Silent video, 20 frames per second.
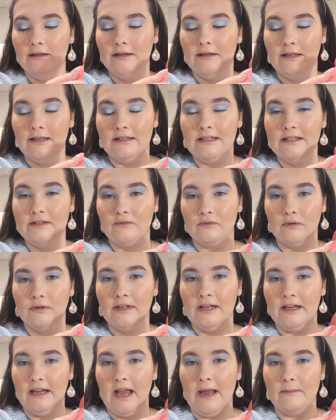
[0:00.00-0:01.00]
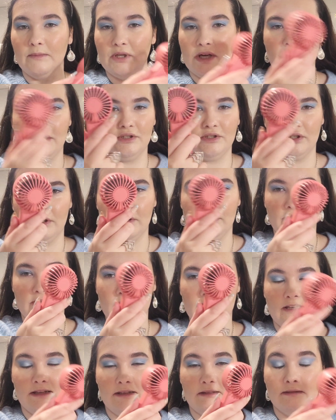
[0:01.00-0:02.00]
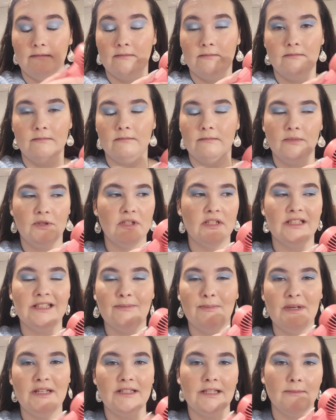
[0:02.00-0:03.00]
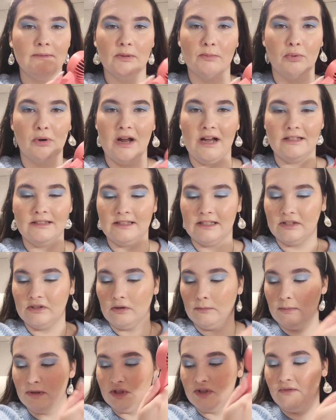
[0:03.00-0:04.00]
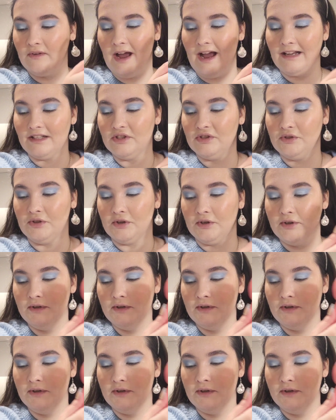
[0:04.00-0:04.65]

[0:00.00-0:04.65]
This is really a game changer and just speeds up the process so much faster.